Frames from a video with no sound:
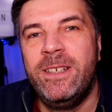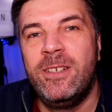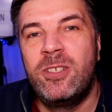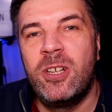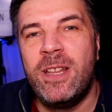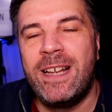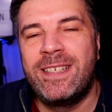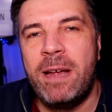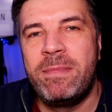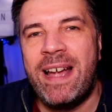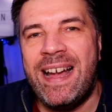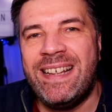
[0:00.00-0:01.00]
Until next
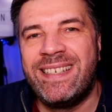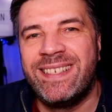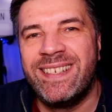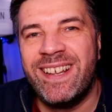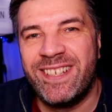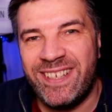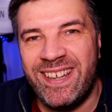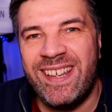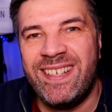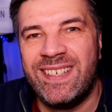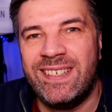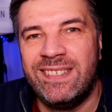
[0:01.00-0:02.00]
time, guys, I'll see you
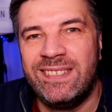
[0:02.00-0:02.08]
later.